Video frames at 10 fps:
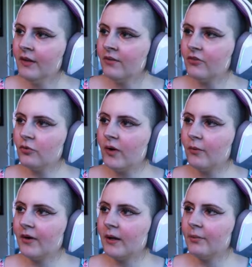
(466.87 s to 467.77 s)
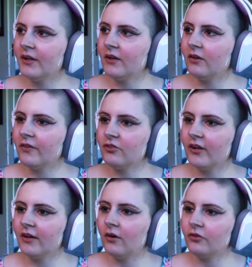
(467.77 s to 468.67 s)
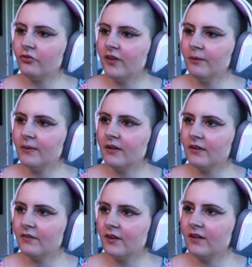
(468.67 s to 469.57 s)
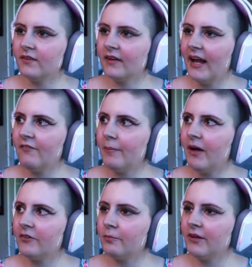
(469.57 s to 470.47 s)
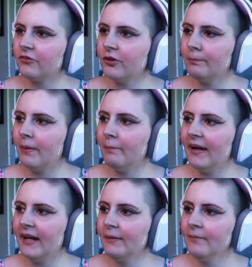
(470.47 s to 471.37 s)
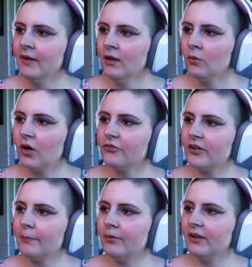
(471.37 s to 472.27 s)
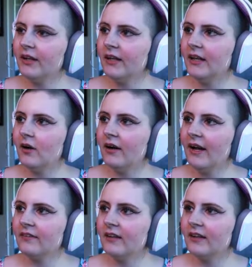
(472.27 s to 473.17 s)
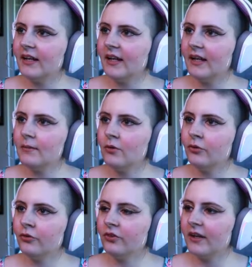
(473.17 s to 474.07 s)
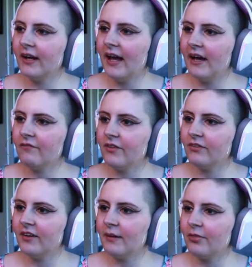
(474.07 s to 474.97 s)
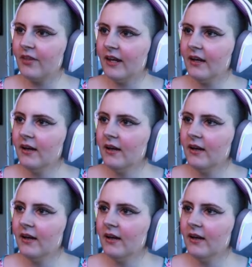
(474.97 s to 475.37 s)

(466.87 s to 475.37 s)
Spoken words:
This is where we're going to put in our Red Dragon Archfiend, because he's going to have a Boss Buster, but bam. We're also going to put in our X-Head Cannon, who's going to have the same thing.